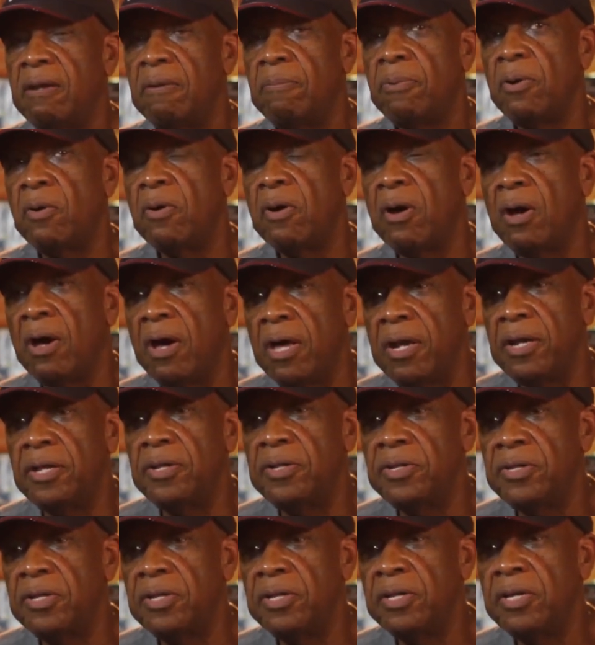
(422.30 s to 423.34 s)

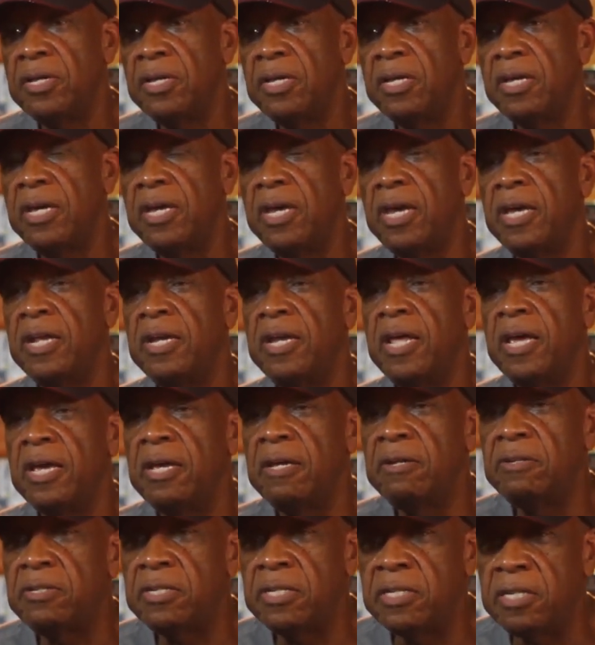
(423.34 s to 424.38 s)
Pocahontas and
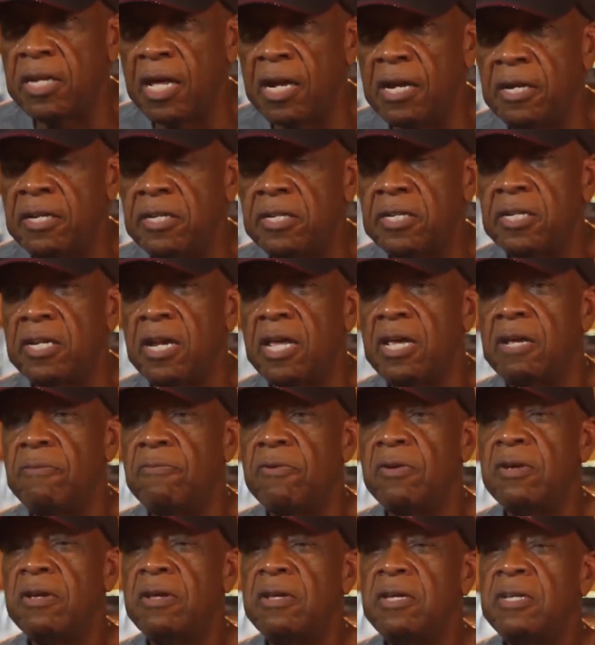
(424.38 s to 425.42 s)
they selling
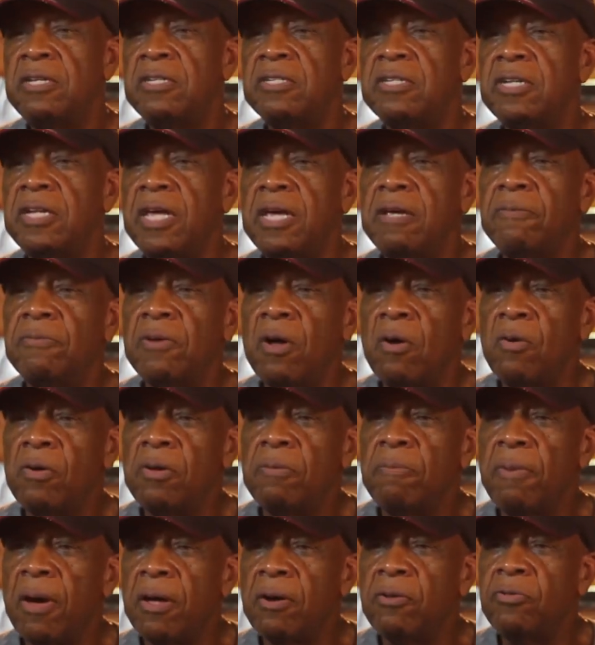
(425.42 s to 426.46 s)
slavery, slaves
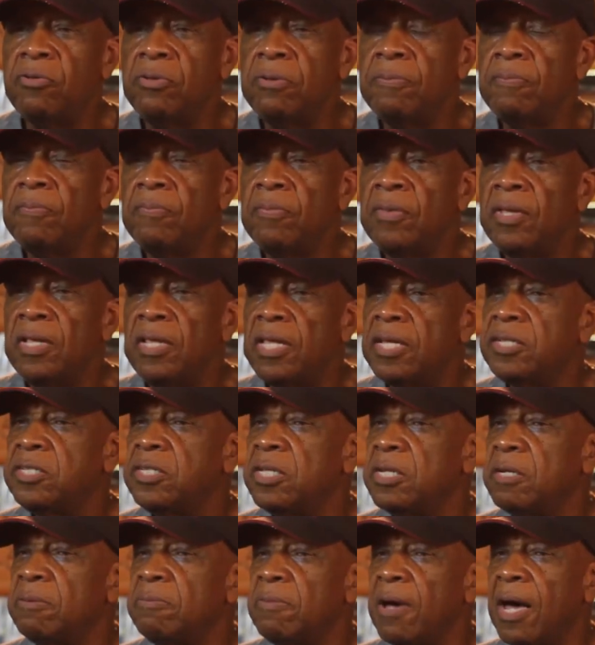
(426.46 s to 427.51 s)
only about less
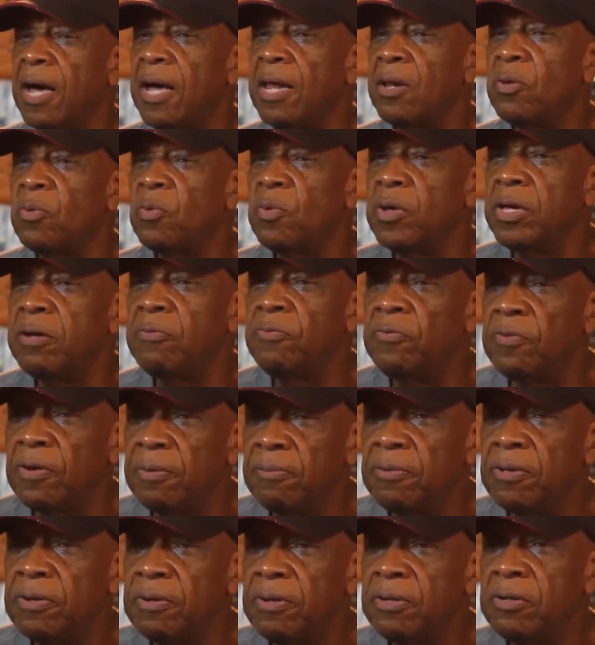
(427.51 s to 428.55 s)
than a mile away from
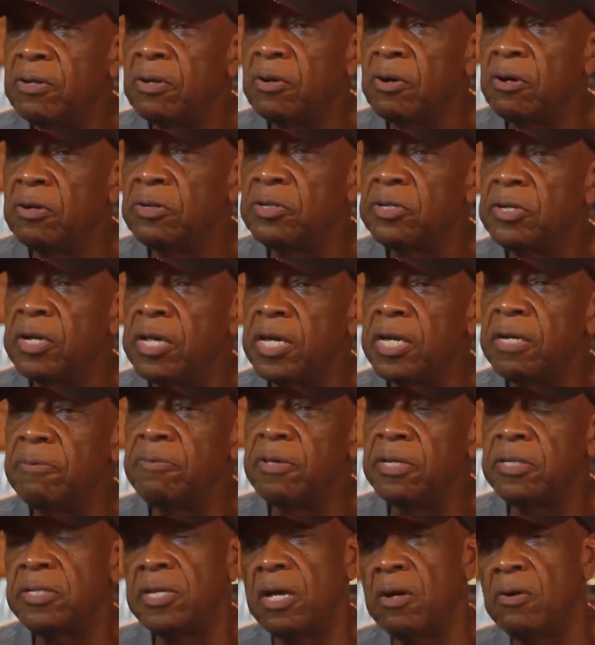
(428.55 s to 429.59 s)
it. You hear slaves,
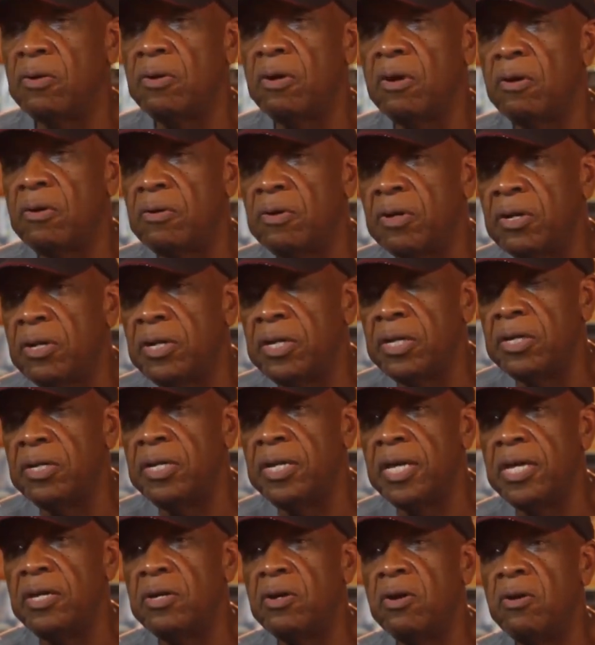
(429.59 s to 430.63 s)
they say on a clear
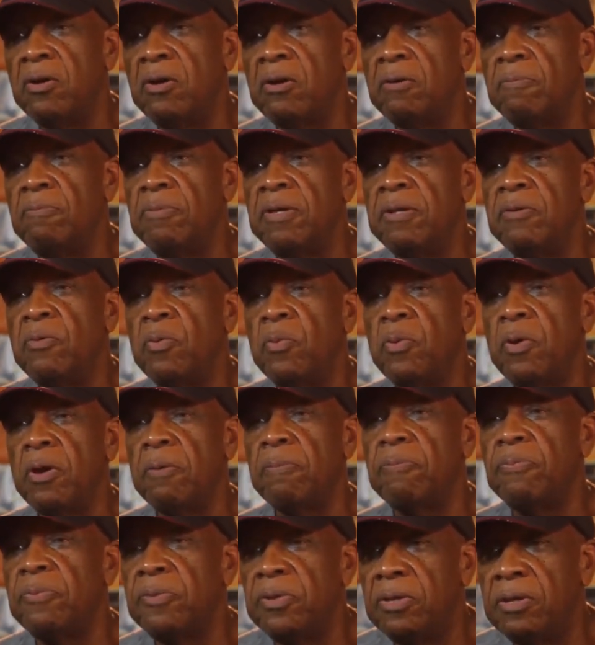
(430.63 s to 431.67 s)
day you can hear them being
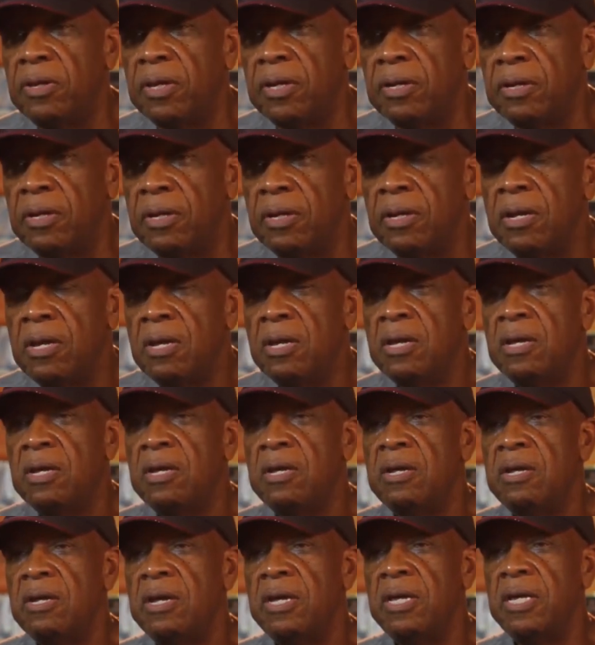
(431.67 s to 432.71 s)
whipped. And
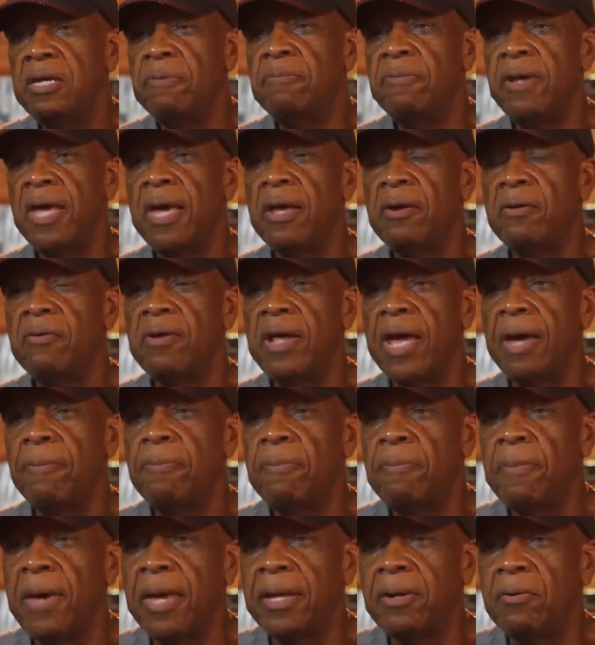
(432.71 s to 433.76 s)
even down on the
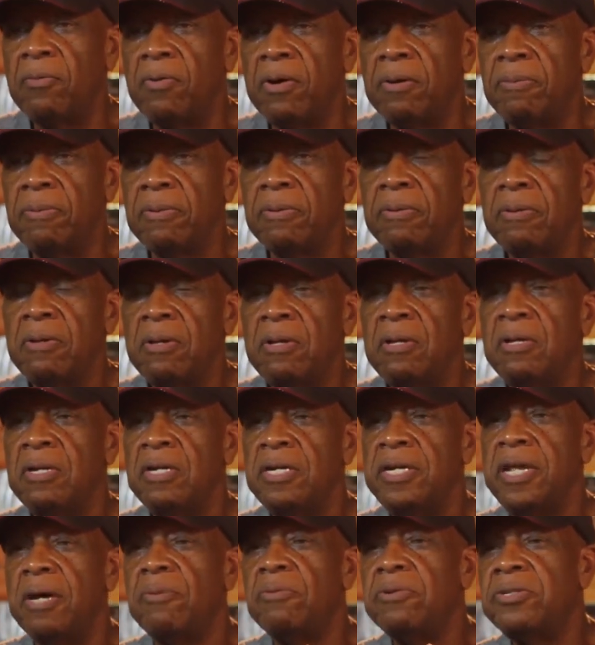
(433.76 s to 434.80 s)
Appomattox River,
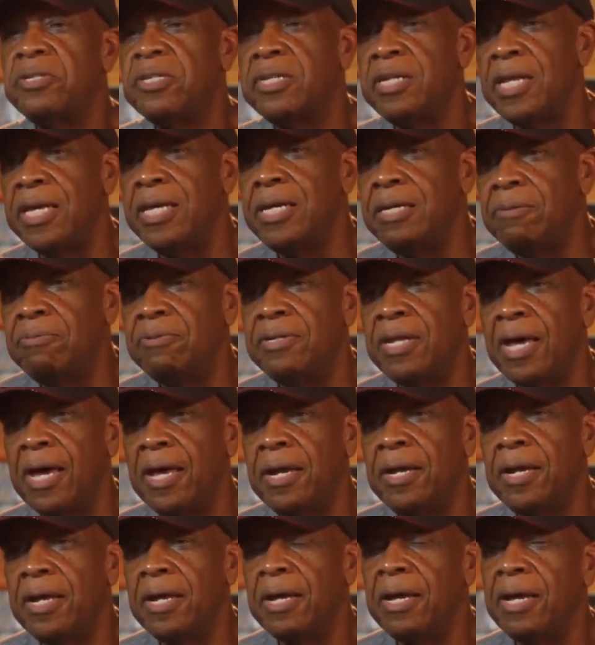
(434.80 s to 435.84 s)
there were slaves
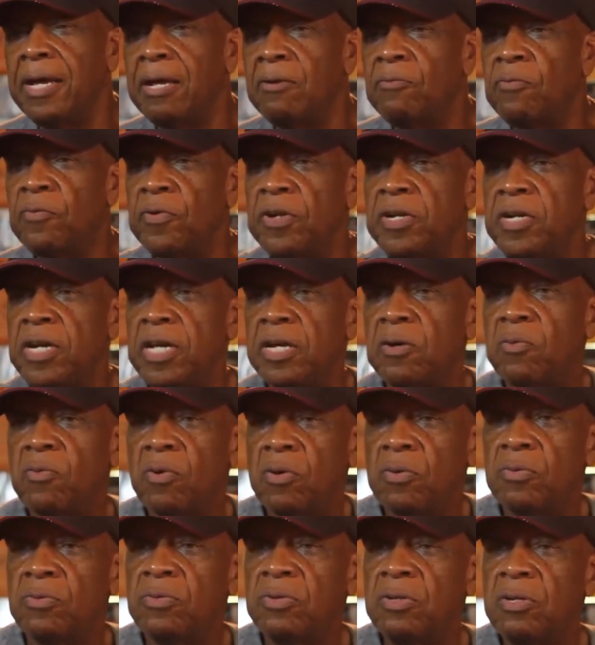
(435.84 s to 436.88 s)
down there and free
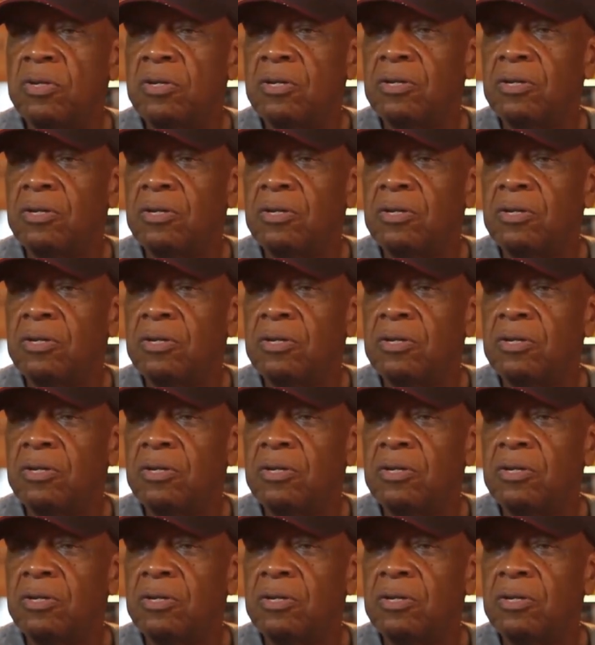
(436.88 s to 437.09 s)
Negroes